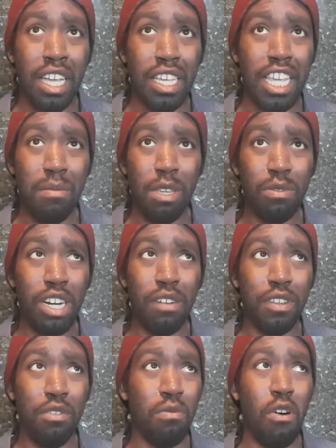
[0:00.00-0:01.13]
keep me whenever
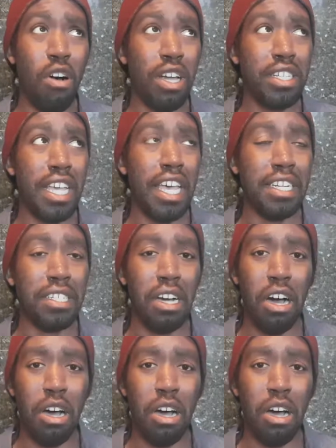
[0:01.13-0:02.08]
you want, and